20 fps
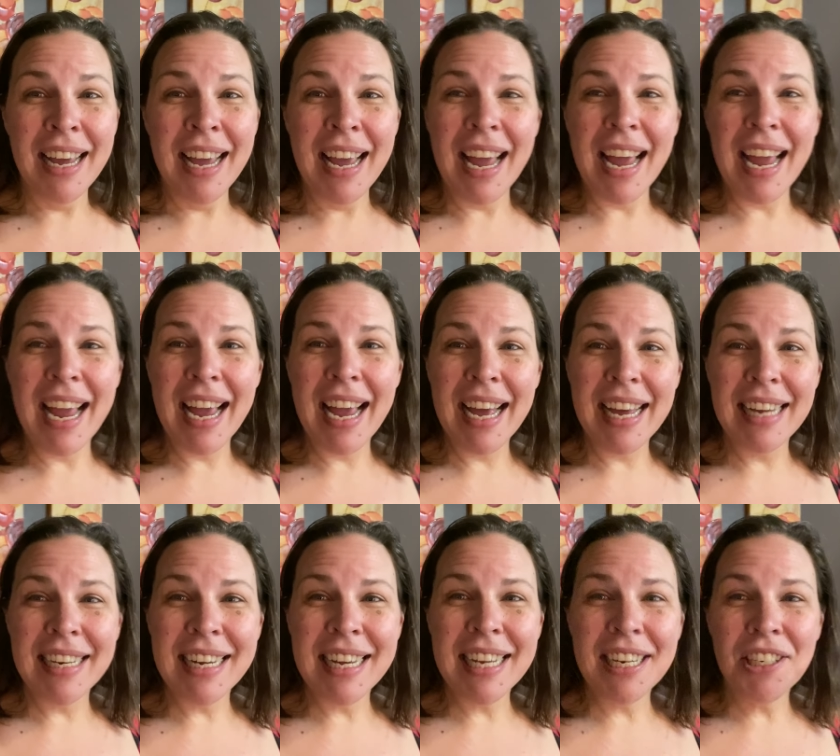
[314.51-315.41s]

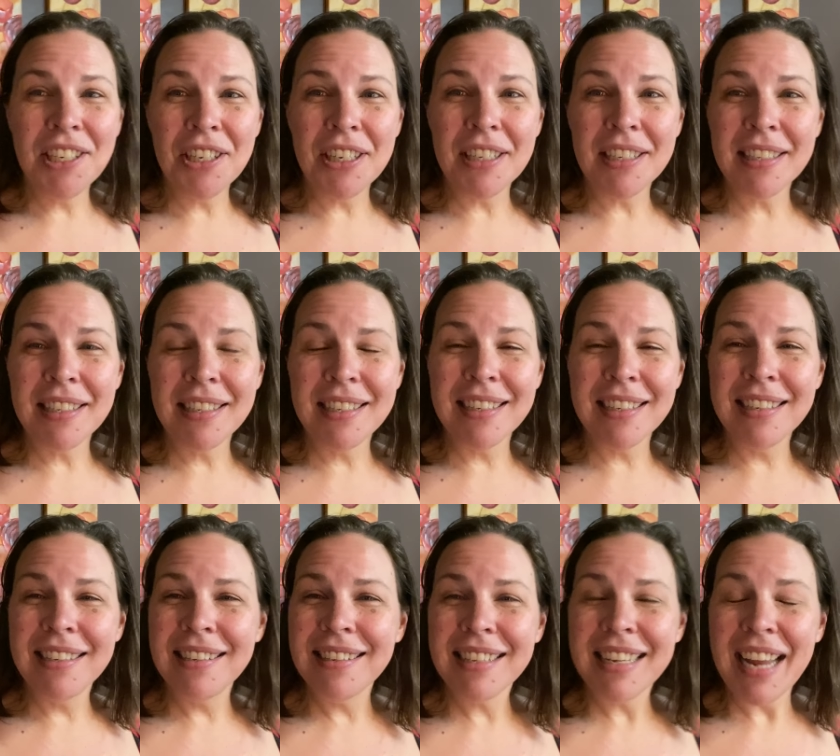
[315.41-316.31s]
and it just
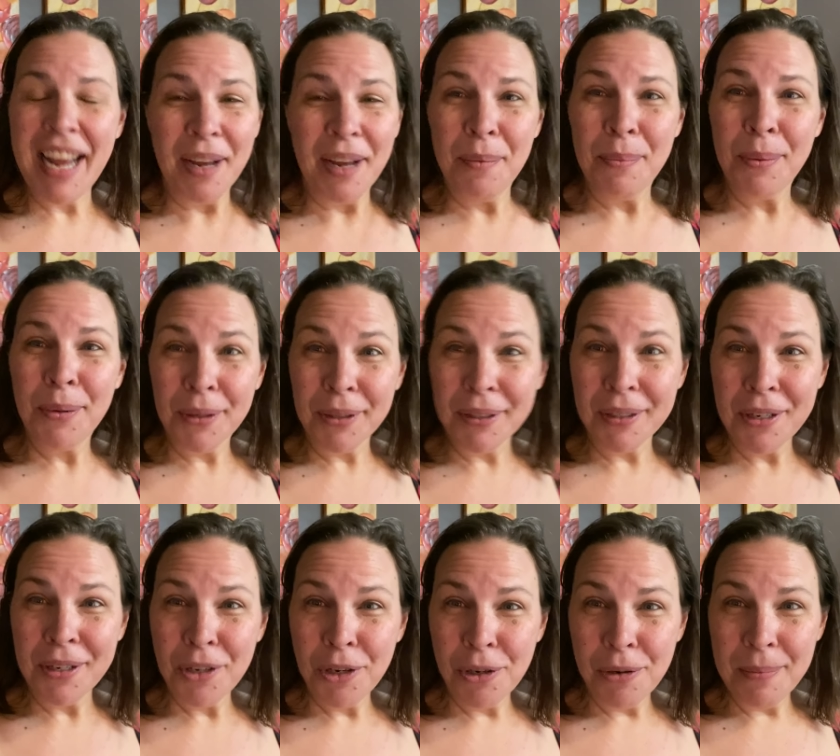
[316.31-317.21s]
didn't stay
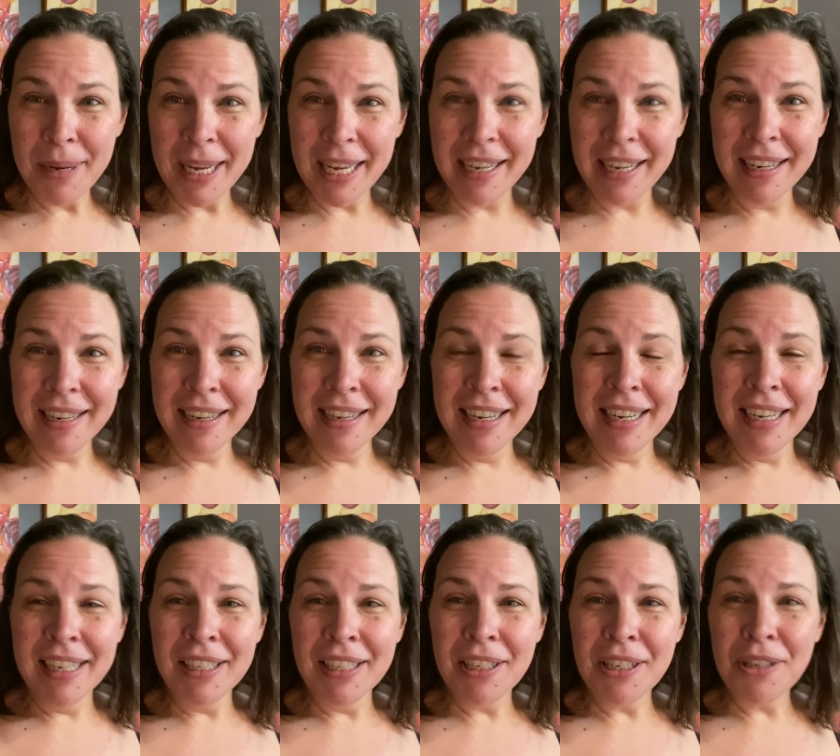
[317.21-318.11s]
important to me
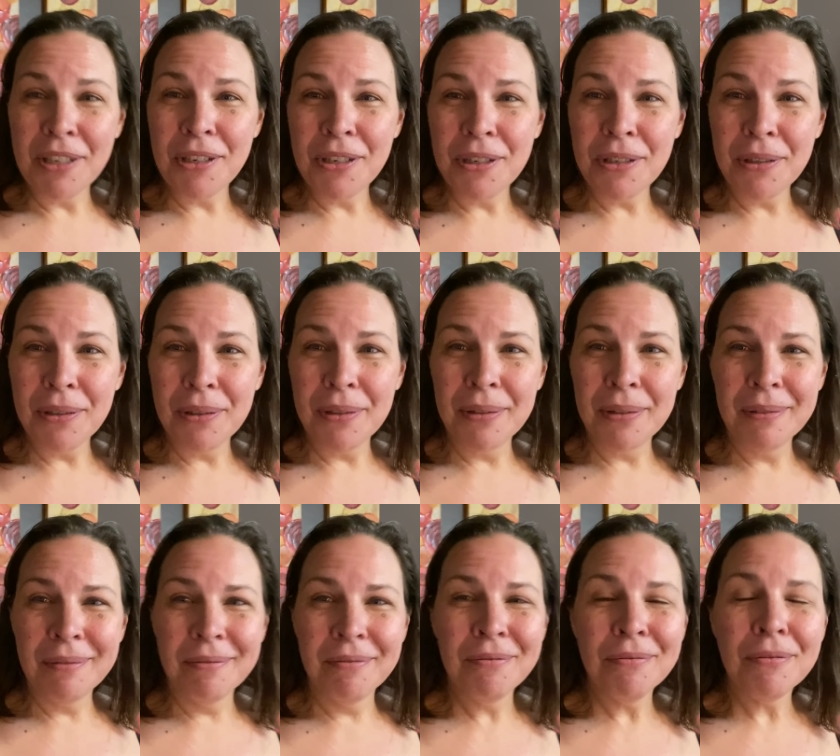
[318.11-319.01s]
to do
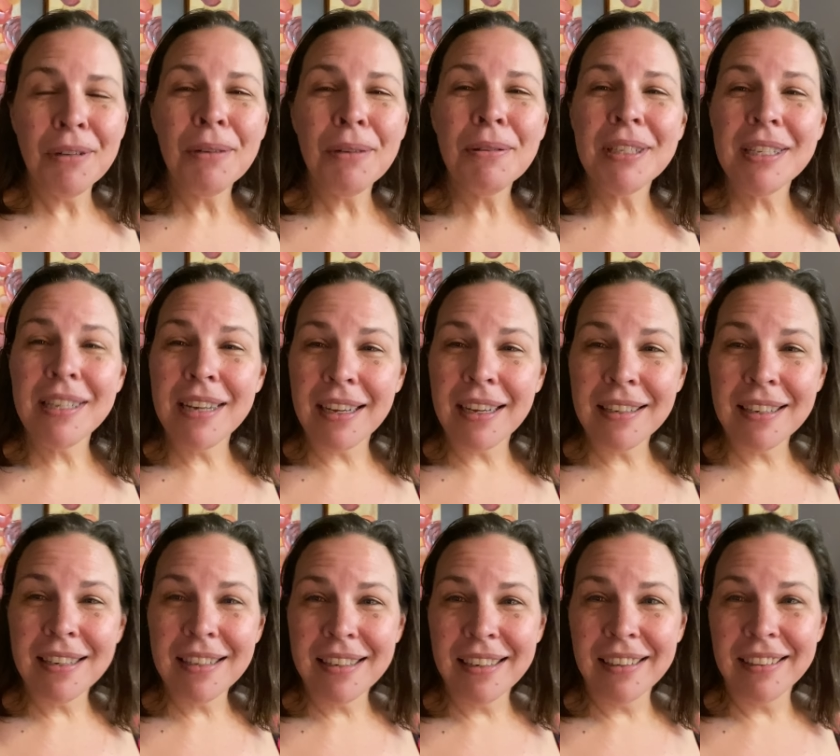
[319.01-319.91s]
what was
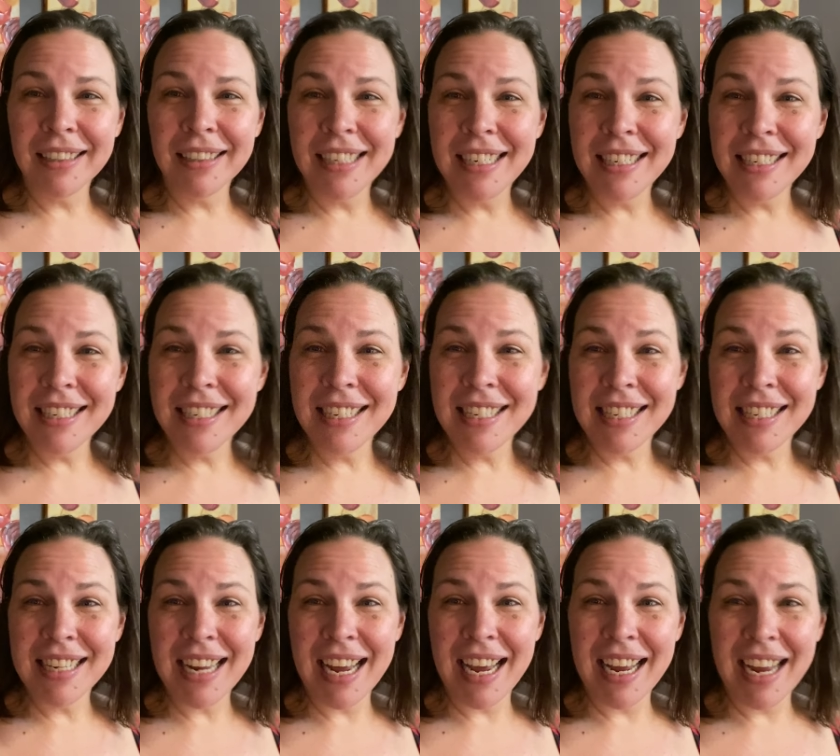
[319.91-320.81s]
necessary to
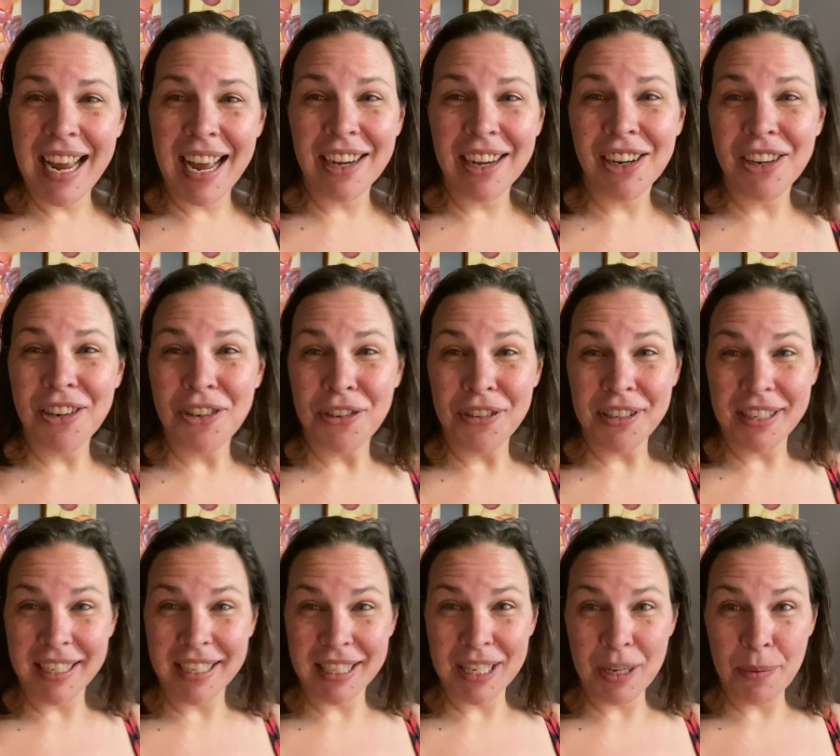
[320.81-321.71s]
stay at
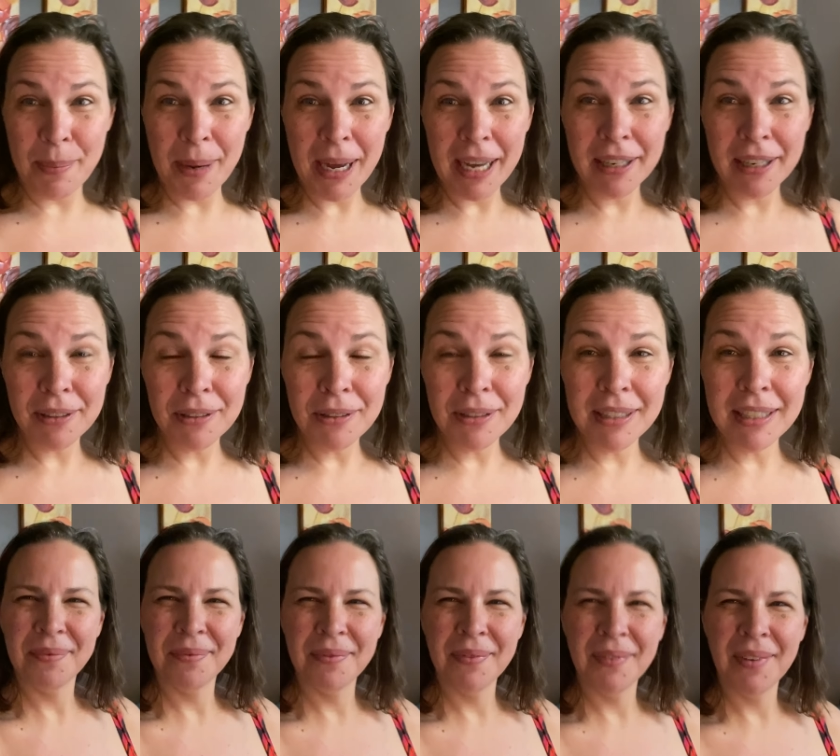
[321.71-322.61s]
160
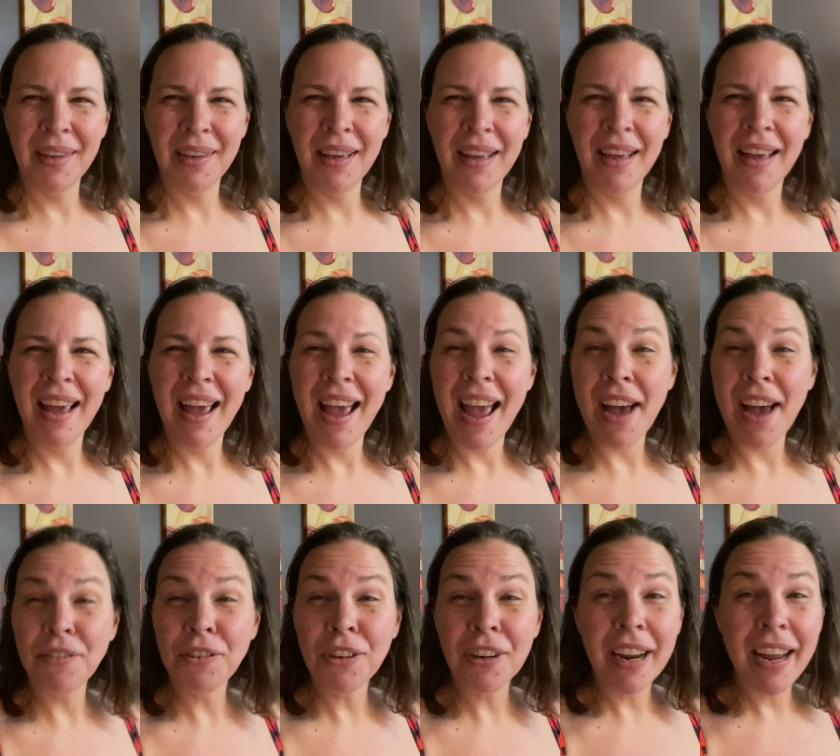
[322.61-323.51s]
pounds.
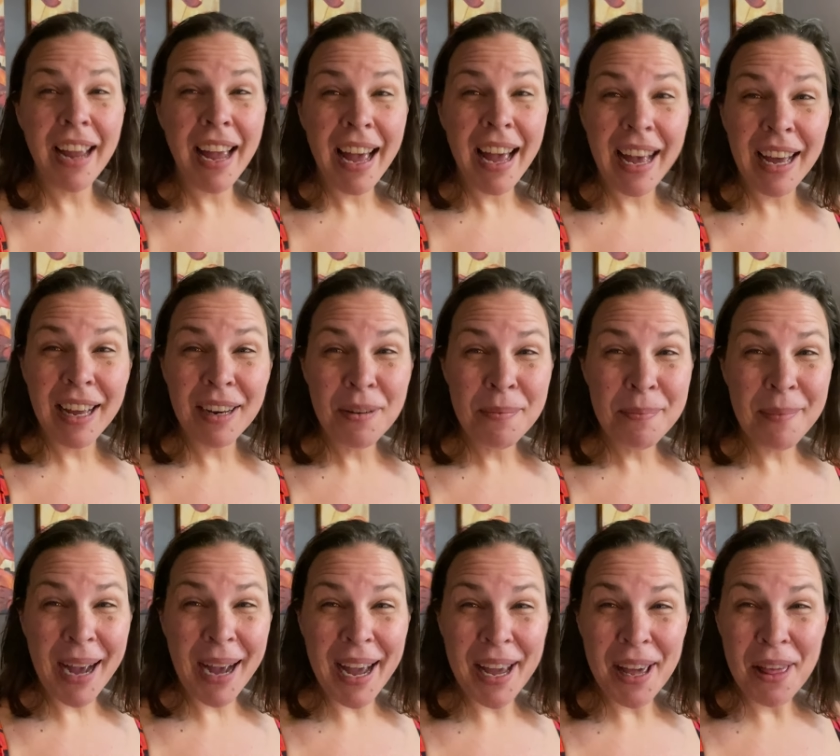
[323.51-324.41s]
After I had
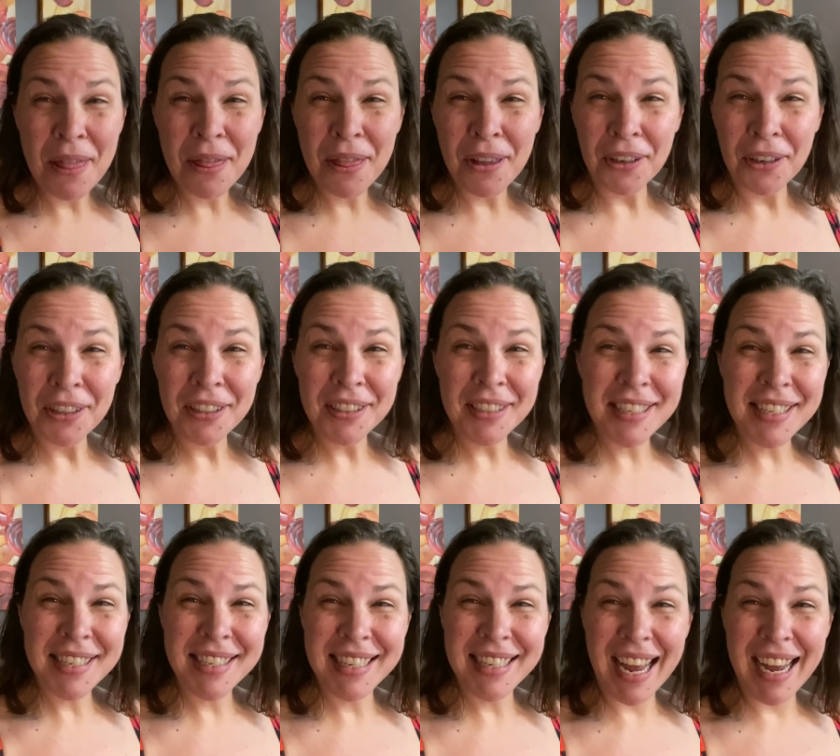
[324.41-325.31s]
my third
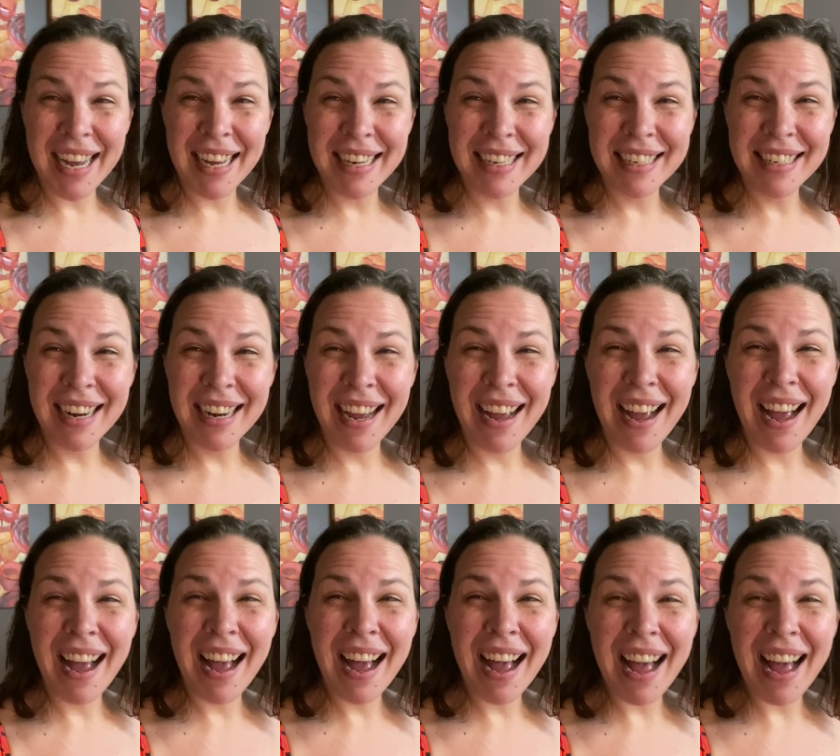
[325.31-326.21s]
son,
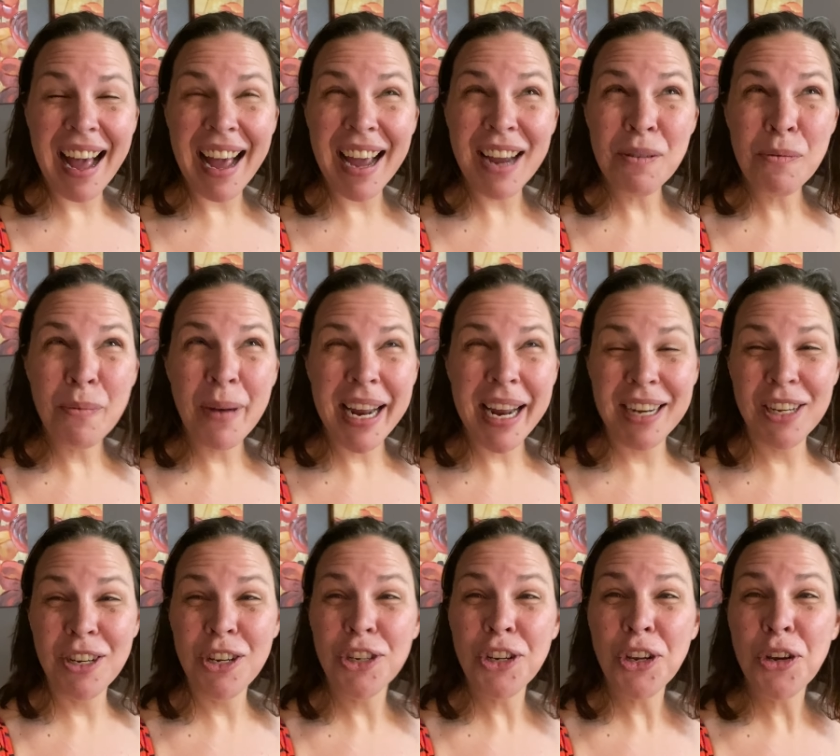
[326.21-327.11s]
I
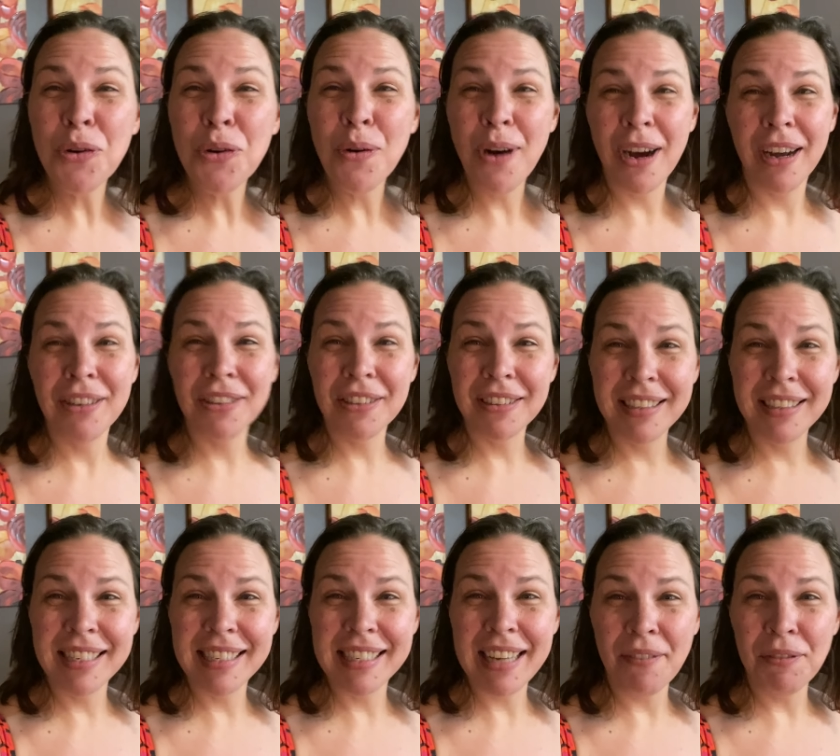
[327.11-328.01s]
weighed
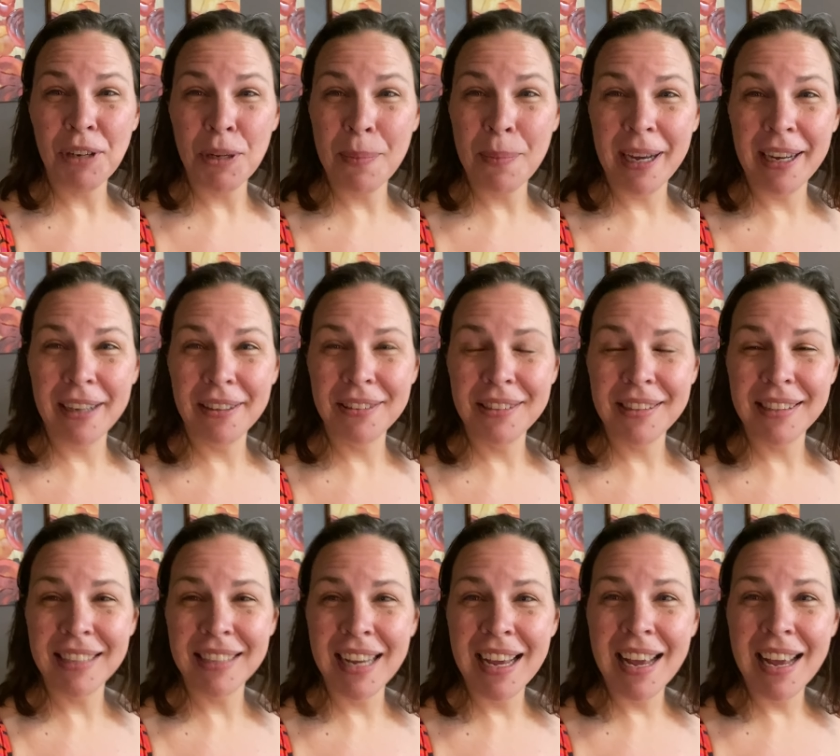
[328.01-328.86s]
270 pounds